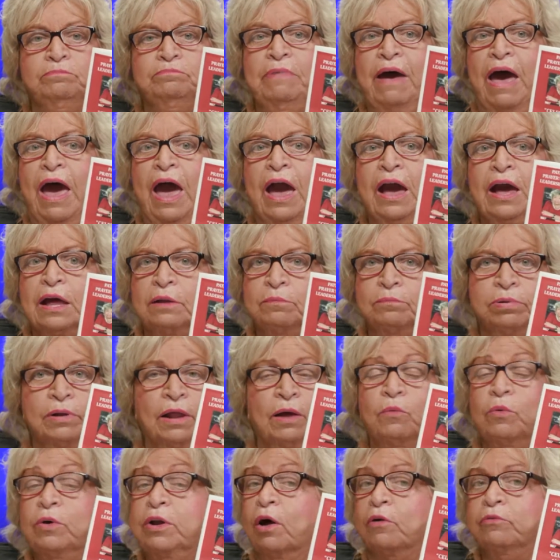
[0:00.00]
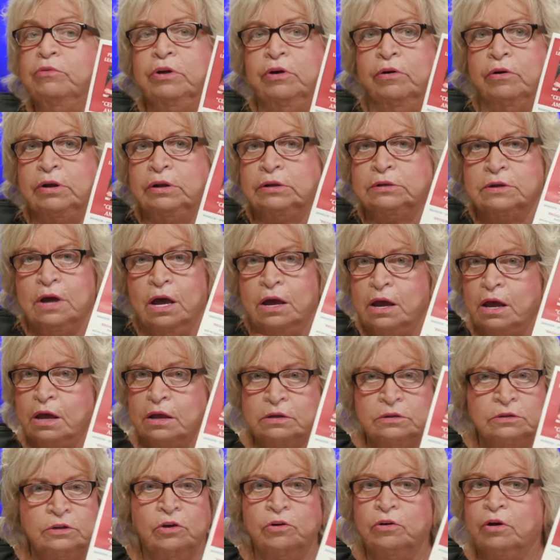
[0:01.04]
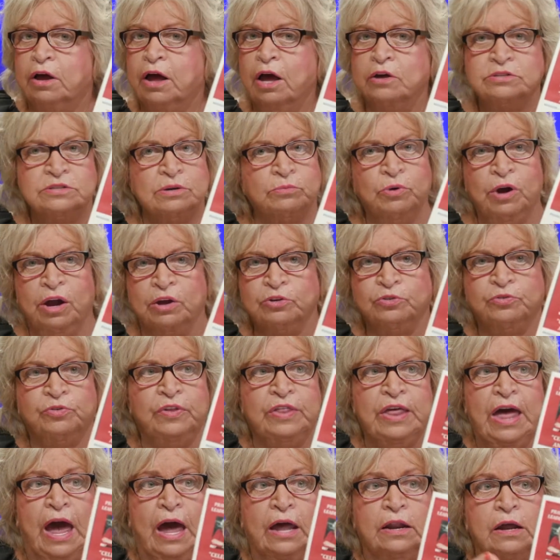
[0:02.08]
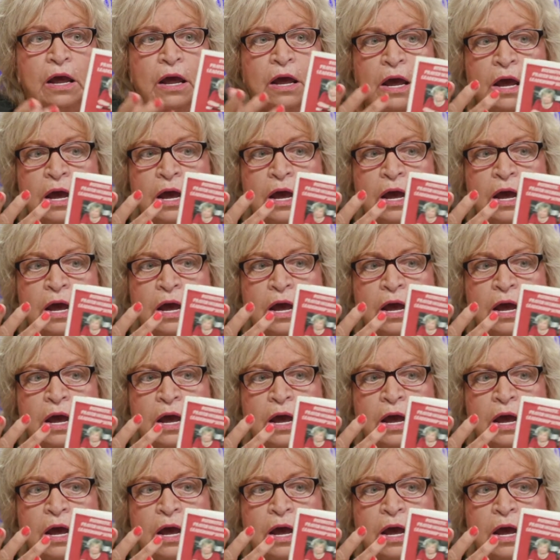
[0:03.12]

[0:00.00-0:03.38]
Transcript: beg and we don't do it. You go somewhere else for that.